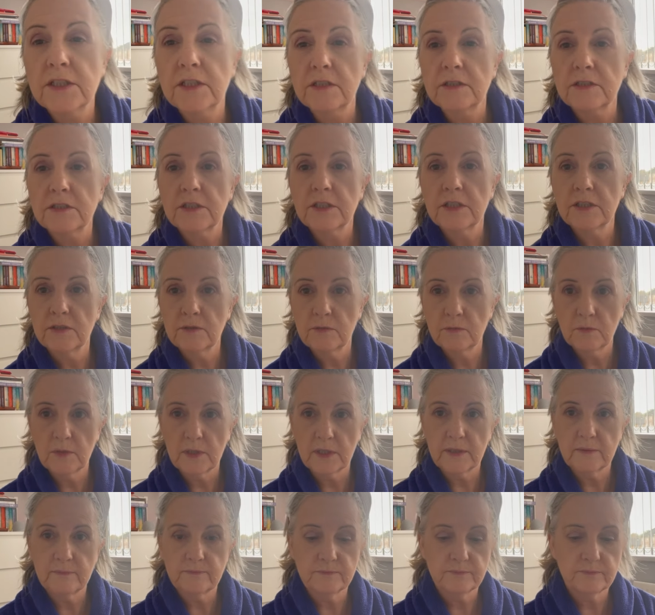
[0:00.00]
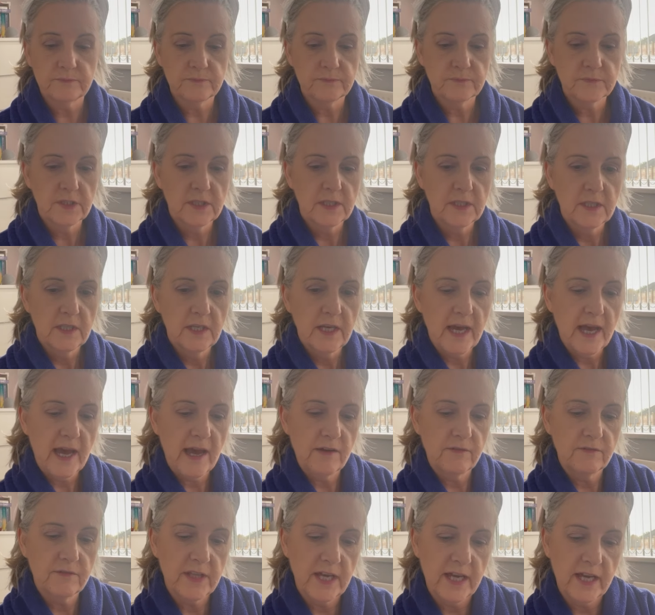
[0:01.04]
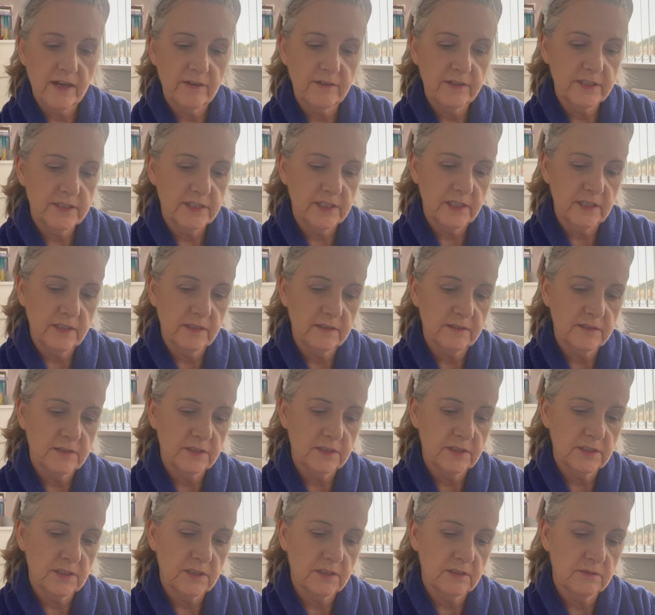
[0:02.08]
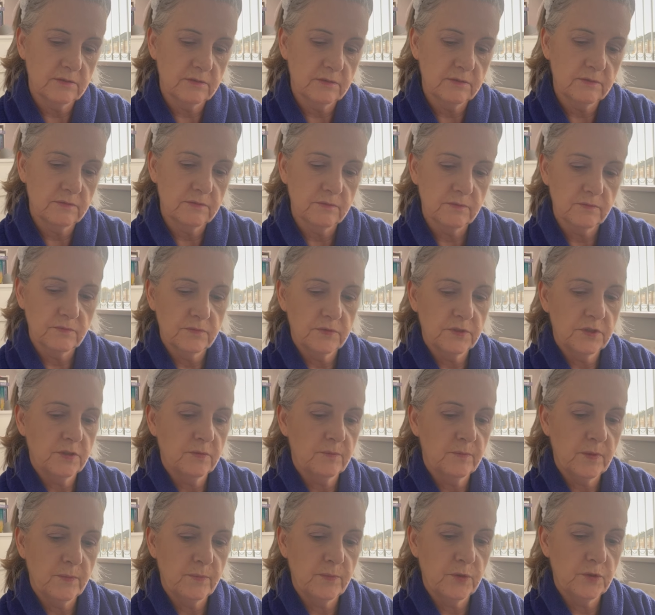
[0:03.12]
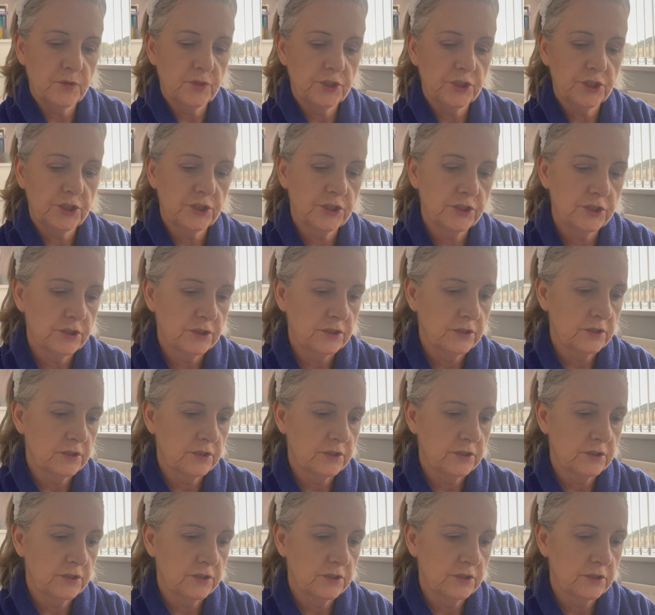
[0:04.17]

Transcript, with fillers: not too um, out there, is it? So, my brush.